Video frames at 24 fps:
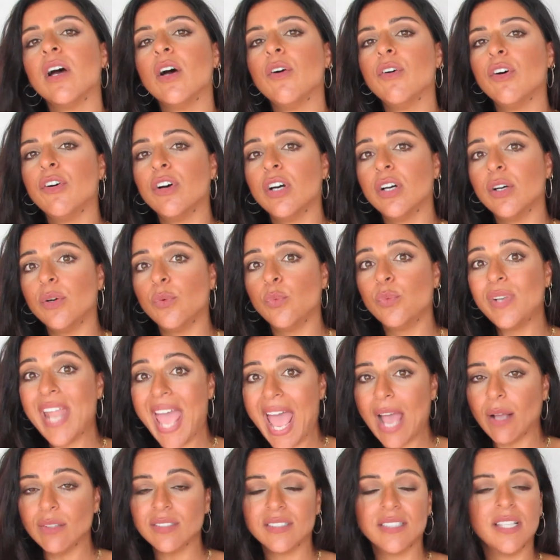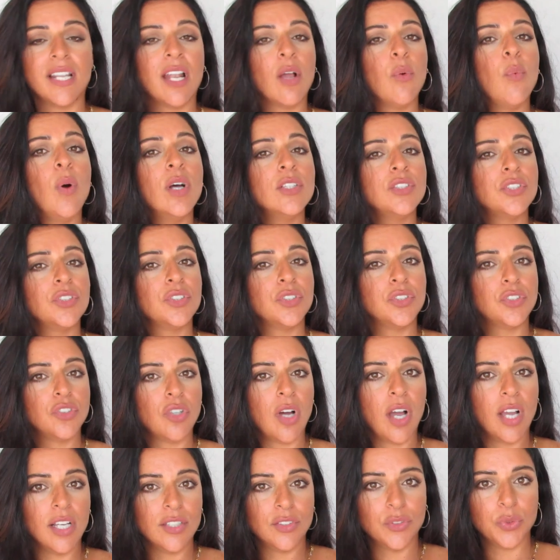nouns that I want you to
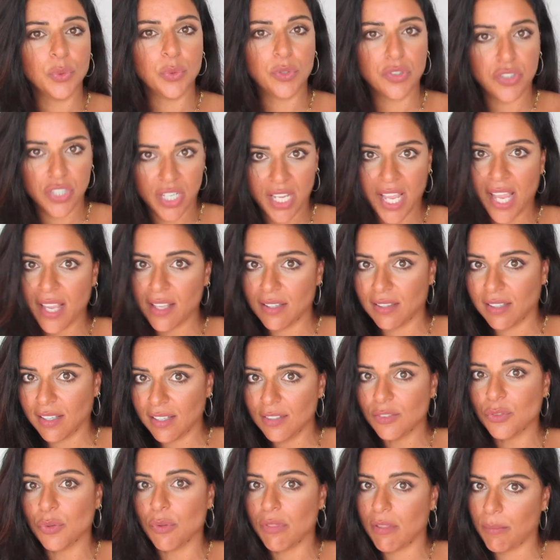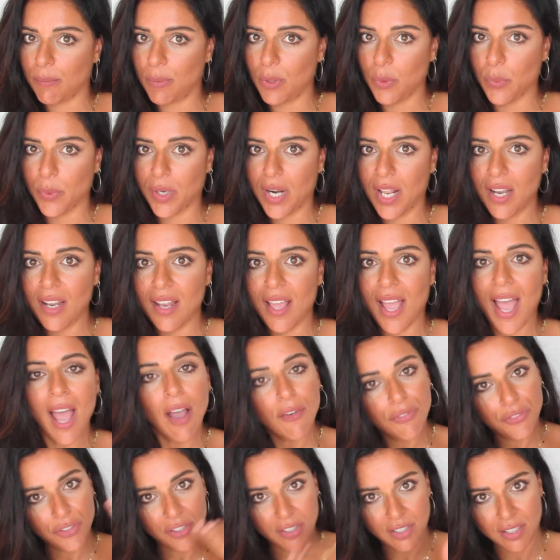try to create into the plural
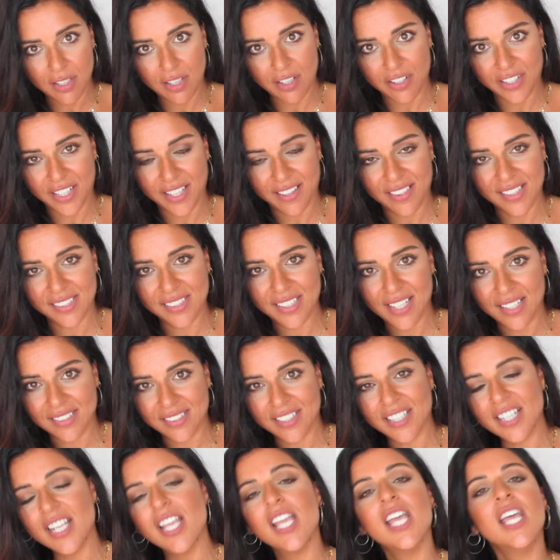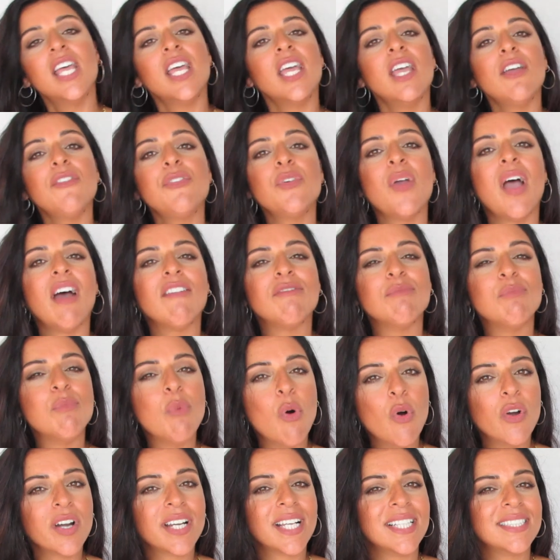after learning this lesson. If you have
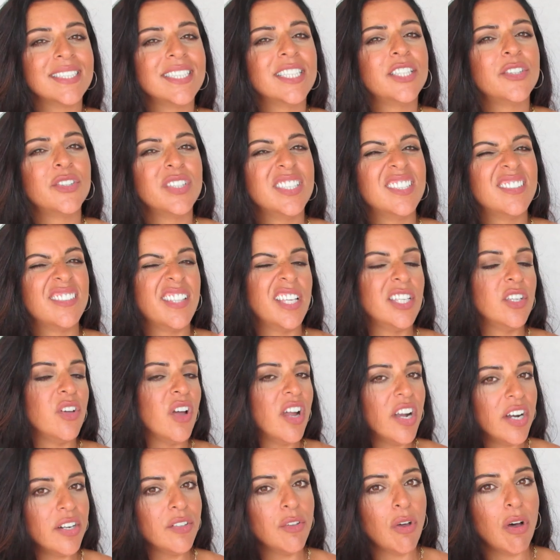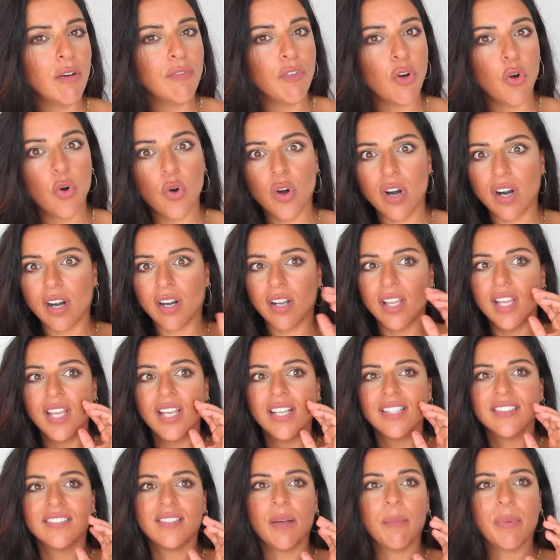more categories that you heard of or
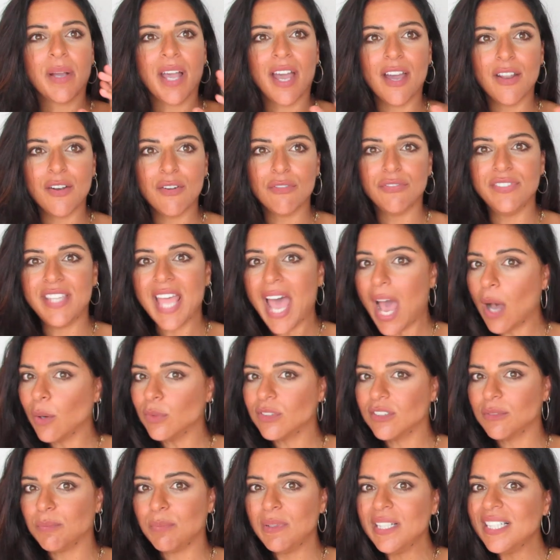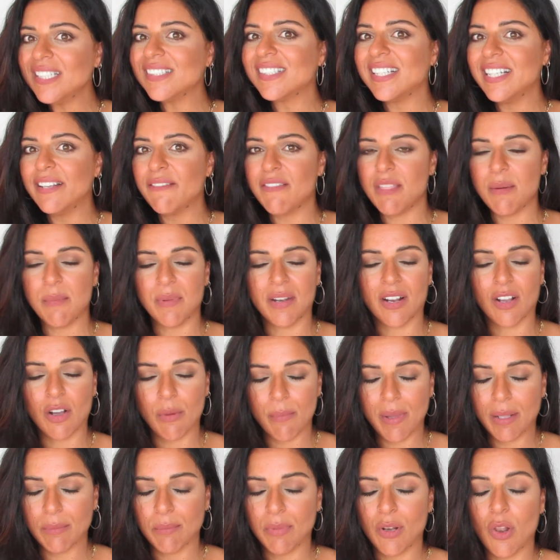some kind of doubts, please leave them in a
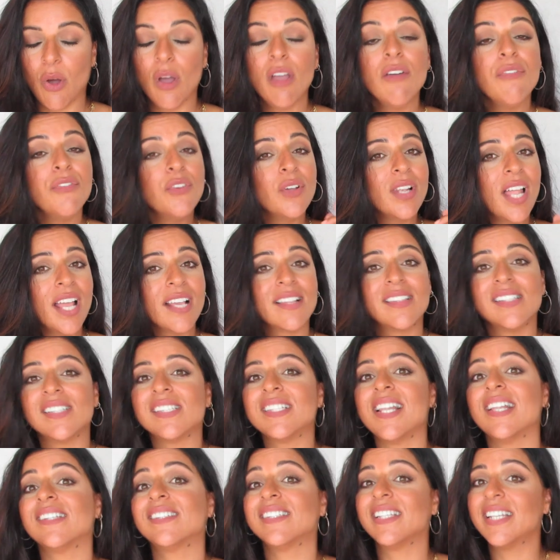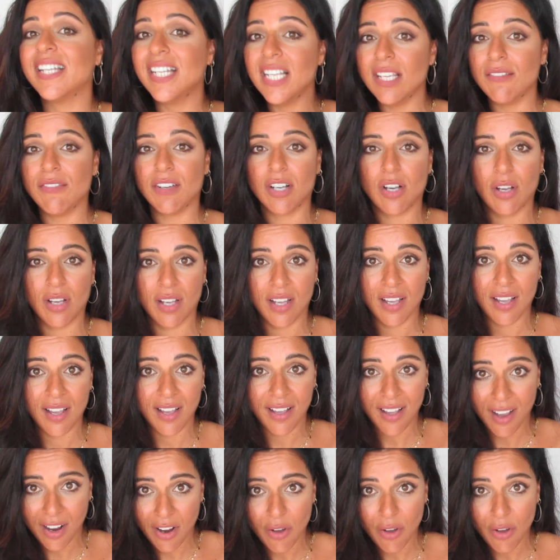comment below. If you like this lesson, leave a